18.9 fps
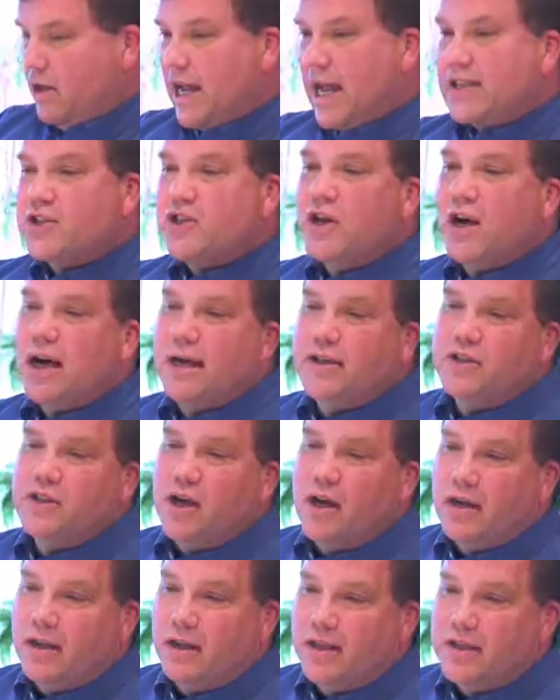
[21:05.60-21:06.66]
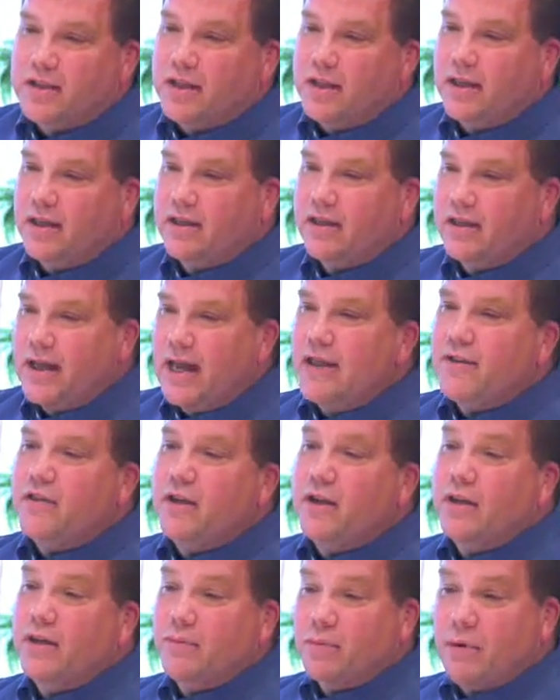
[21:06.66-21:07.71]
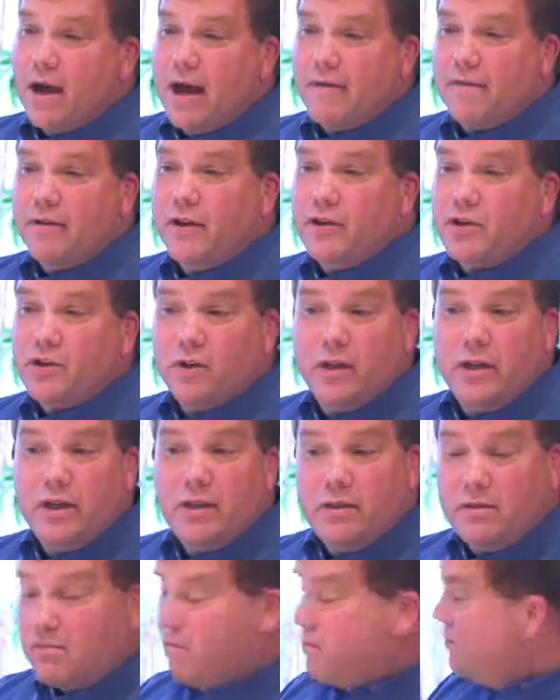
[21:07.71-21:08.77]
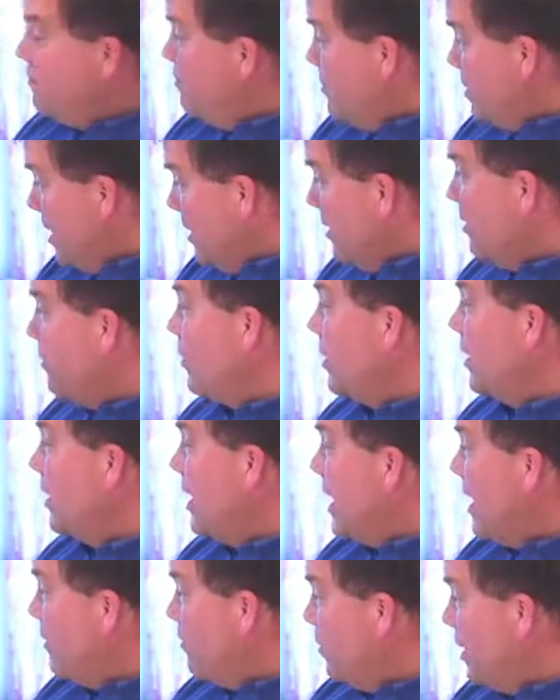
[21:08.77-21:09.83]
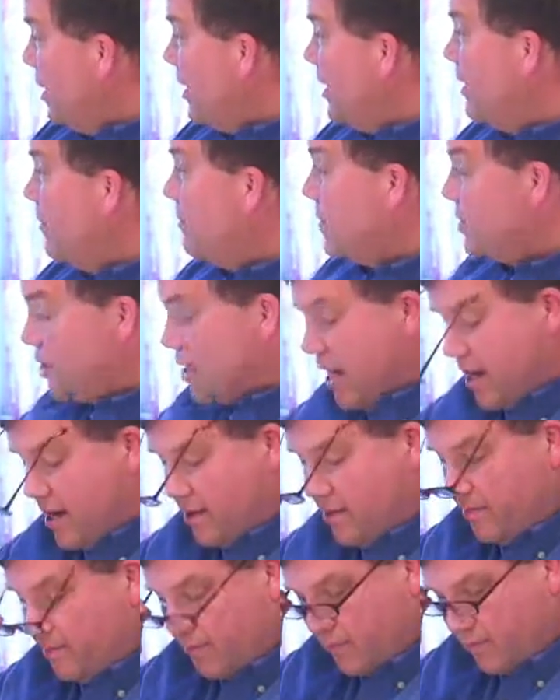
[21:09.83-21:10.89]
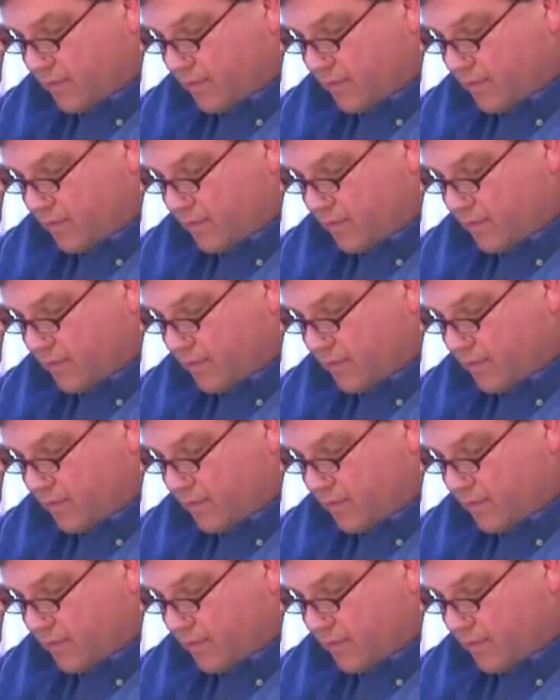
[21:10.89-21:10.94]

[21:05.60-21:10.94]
that's God talking, isn't it? Nathan, the prophet, is only telling what God wanted him to say.